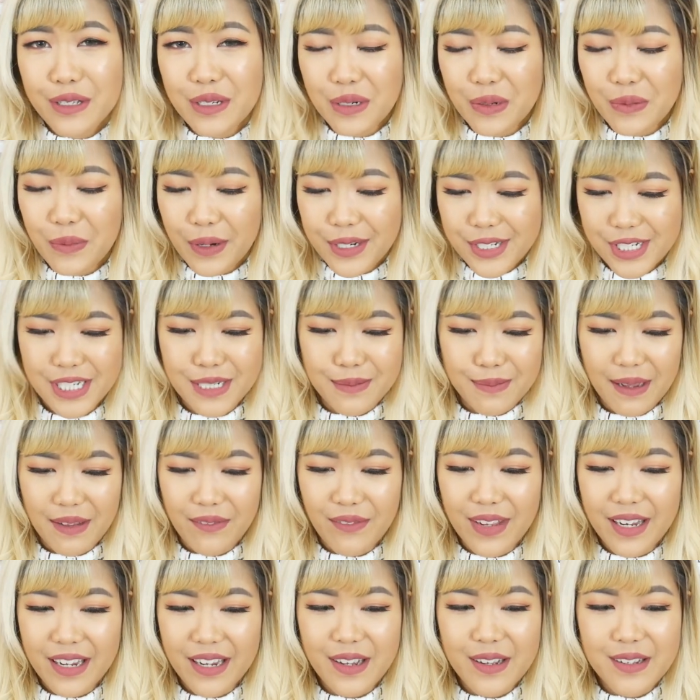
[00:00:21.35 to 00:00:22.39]
who watches my
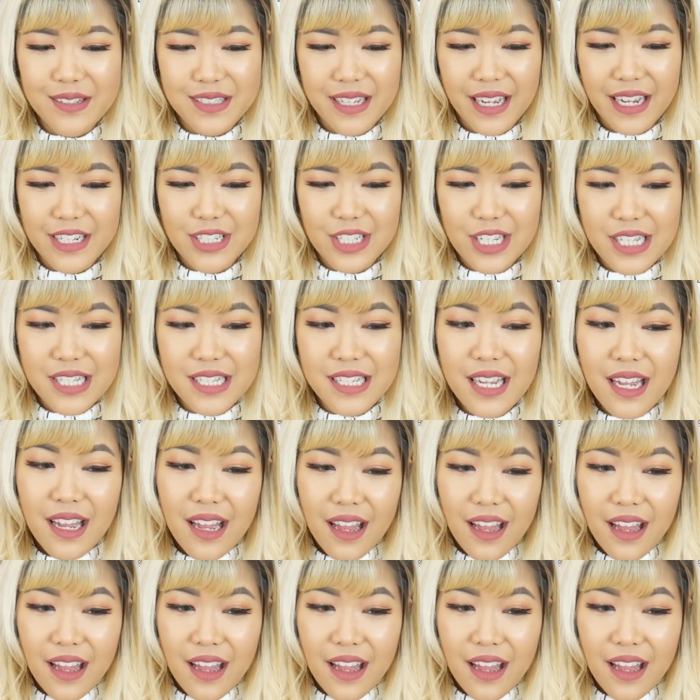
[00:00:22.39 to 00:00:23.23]
videos. I just